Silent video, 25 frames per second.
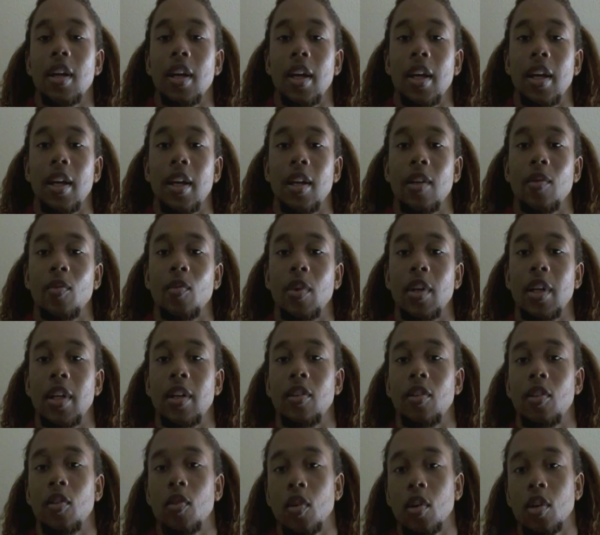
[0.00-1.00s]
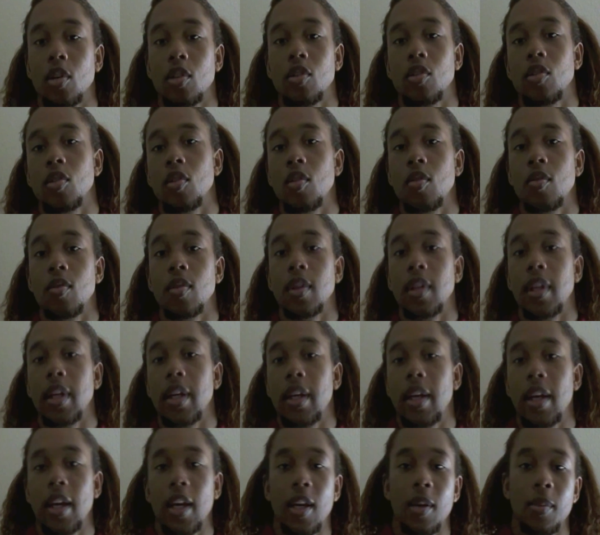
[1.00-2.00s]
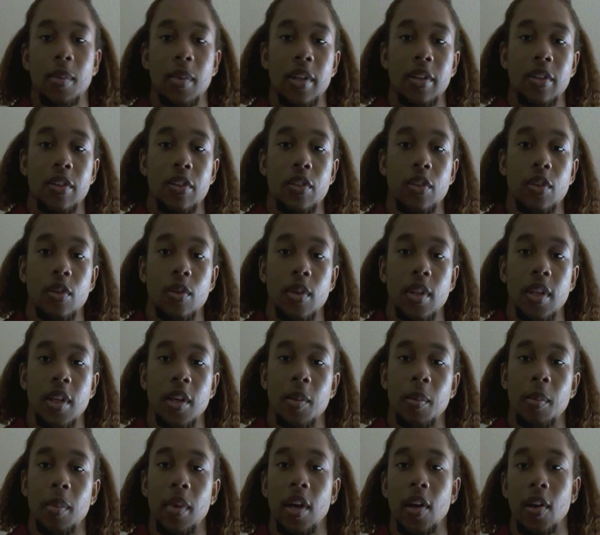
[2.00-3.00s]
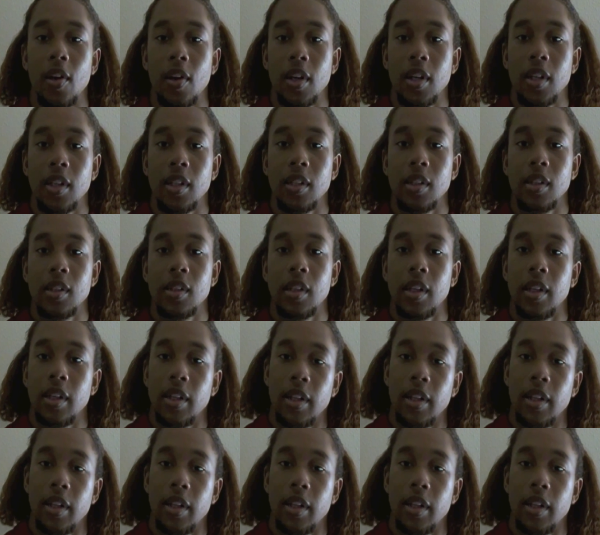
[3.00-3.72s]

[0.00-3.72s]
and when it crossed over, they came into the Americas